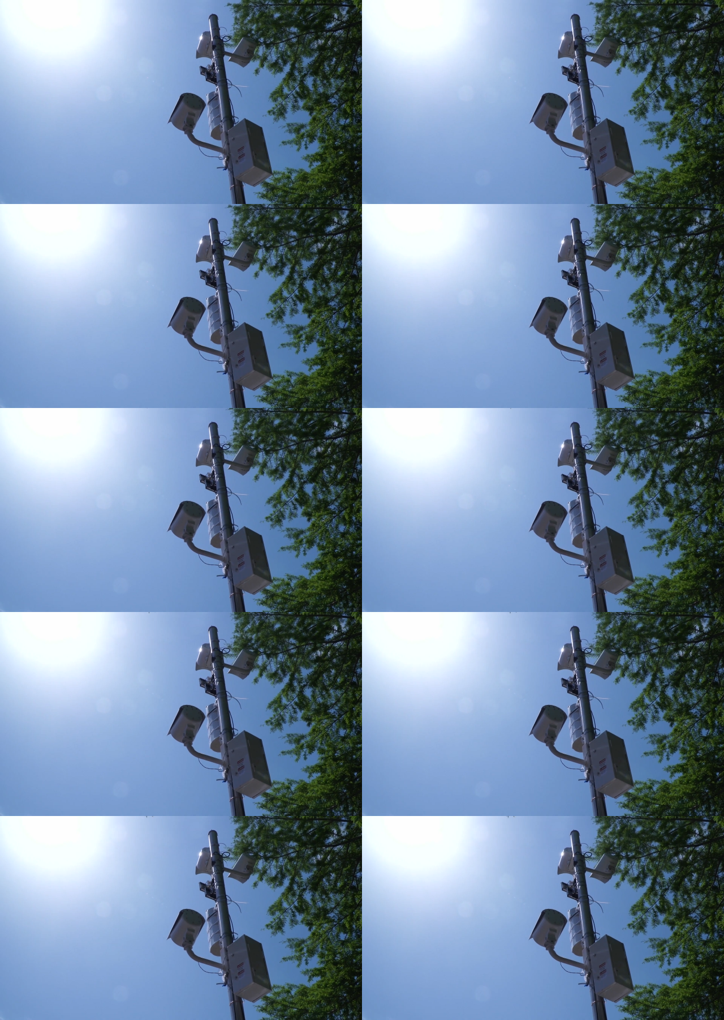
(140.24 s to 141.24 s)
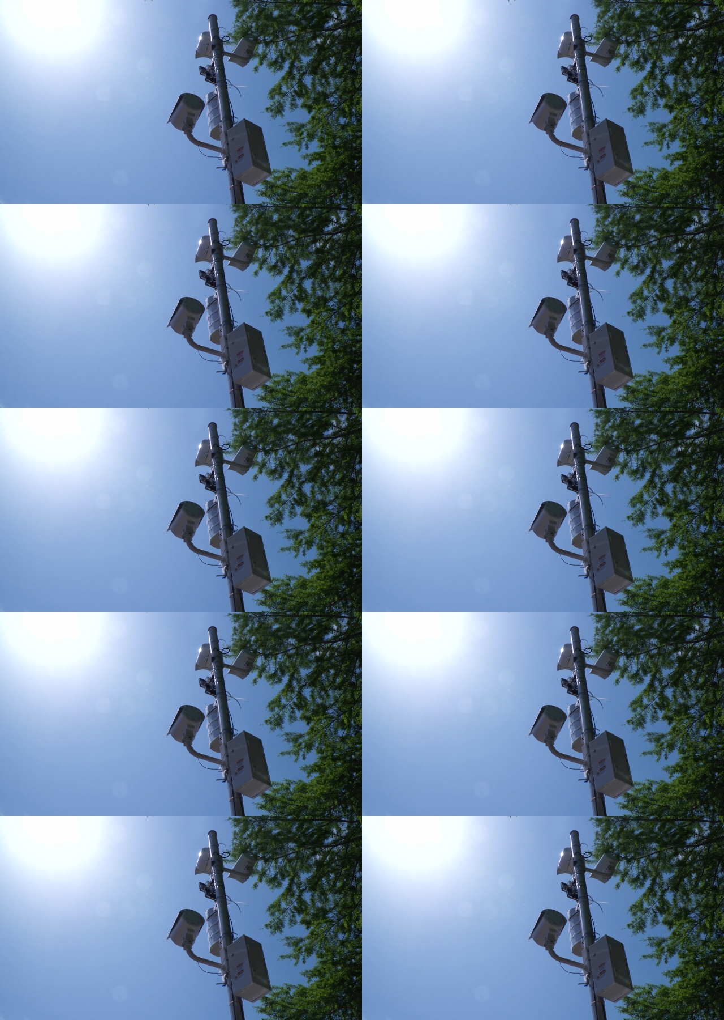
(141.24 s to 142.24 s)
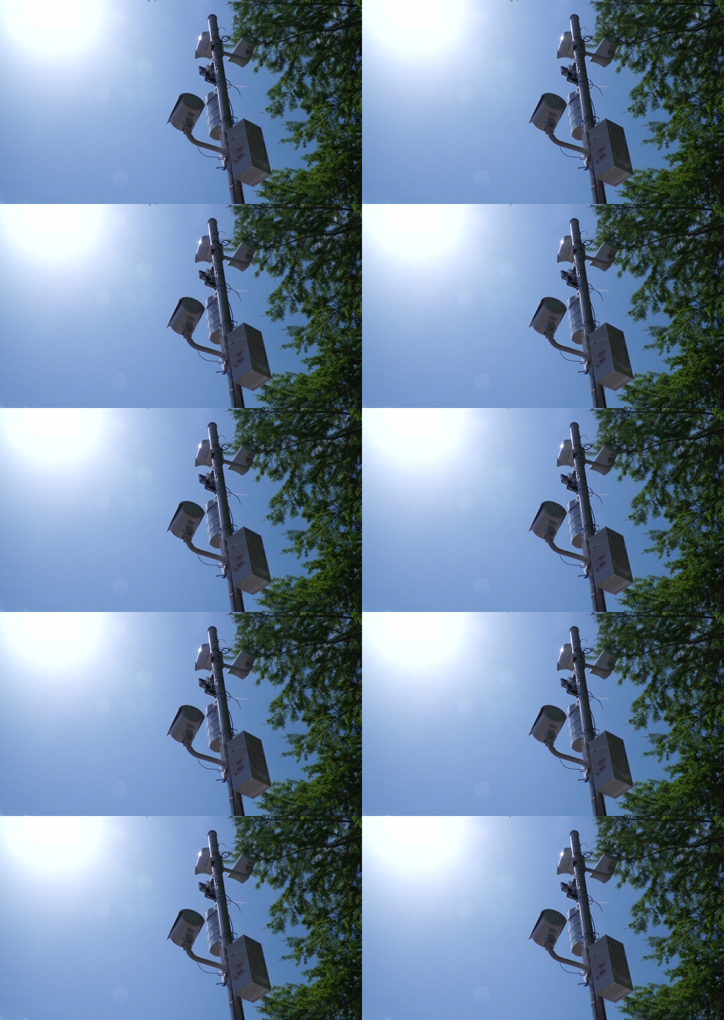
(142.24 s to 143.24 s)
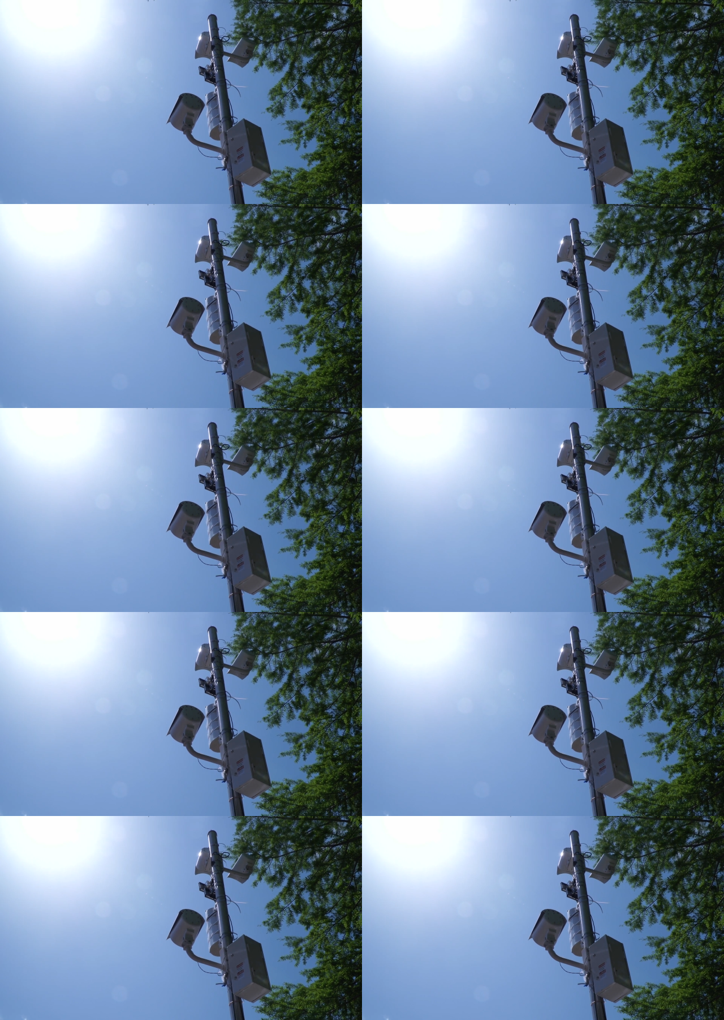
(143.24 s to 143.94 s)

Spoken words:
[unreadable: no face in view]